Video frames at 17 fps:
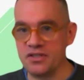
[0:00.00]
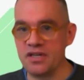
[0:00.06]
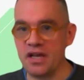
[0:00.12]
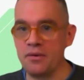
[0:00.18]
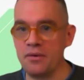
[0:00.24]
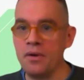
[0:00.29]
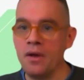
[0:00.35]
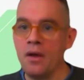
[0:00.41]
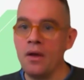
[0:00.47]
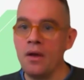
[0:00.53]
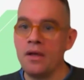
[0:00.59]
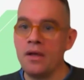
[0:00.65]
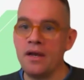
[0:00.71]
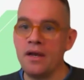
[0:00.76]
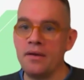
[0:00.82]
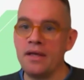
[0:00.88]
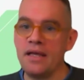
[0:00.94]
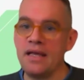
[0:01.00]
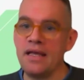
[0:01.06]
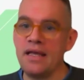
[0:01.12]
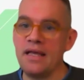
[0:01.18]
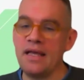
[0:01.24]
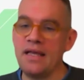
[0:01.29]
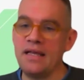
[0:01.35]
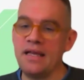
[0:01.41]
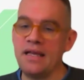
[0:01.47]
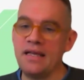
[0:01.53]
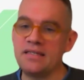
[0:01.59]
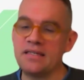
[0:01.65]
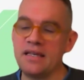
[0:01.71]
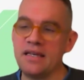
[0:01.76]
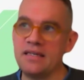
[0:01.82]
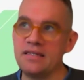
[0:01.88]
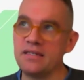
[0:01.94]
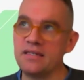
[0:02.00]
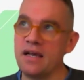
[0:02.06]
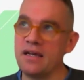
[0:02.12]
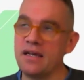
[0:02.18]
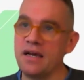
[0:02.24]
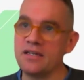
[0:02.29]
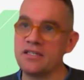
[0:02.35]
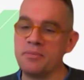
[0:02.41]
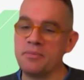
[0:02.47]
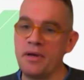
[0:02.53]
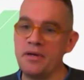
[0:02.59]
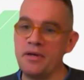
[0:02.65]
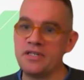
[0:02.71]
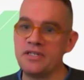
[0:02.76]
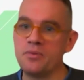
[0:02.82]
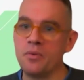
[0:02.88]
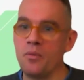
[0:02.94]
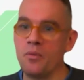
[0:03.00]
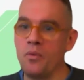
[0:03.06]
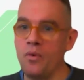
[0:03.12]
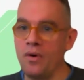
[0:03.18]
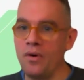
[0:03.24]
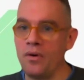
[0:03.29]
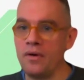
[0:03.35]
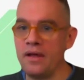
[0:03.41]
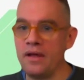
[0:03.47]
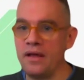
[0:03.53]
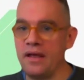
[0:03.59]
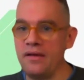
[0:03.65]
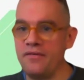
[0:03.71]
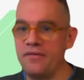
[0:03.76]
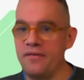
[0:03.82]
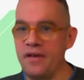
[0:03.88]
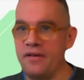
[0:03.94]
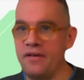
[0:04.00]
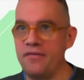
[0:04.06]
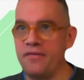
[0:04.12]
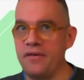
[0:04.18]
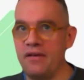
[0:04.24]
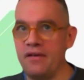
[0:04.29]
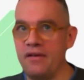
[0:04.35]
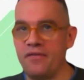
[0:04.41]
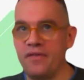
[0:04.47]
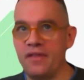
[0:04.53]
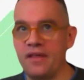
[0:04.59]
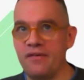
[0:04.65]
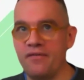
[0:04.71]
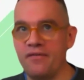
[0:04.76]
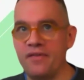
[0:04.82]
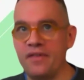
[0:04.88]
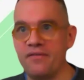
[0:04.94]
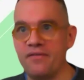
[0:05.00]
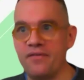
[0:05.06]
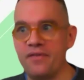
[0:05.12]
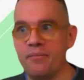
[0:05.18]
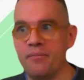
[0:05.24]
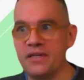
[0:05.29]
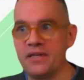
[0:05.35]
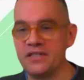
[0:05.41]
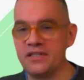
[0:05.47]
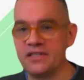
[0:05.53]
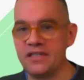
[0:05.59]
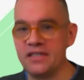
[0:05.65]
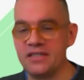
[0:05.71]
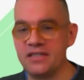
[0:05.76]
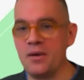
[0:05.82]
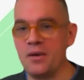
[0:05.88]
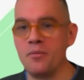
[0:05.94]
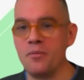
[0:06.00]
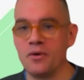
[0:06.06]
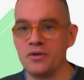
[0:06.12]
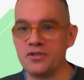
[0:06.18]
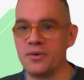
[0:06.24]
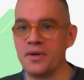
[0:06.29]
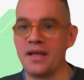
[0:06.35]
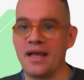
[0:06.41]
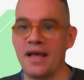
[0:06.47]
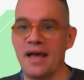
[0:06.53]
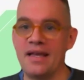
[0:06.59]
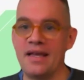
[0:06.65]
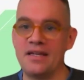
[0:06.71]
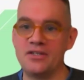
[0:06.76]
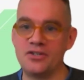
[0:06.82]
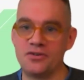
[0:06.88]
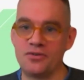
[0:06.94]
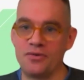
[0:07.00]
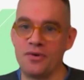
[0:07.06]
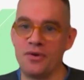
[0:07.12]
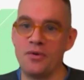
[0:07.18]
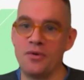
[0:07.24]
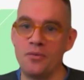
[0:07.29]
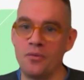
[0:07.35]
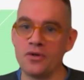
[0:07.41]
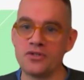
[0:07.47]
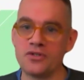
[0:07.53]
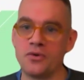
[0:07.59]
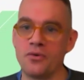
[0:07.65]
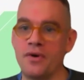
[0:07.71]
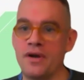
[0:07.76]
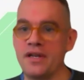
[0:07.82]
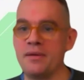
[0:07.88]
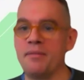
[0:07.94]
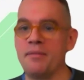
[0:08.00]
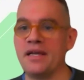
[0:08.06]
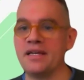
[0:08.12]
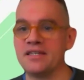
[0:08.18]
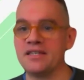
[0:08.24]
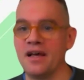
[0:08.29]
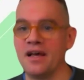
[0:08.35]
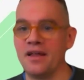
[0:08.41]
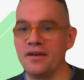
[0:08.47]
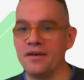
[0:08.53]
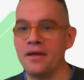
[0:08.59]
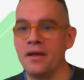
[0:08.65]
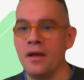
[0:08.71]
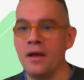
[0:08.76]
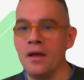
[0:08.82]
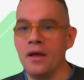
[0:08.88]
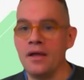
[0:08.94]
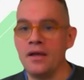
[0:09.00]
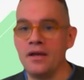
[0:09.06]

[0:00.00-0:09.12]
So I suppose what if the businesses don't want to engage through what's already being done,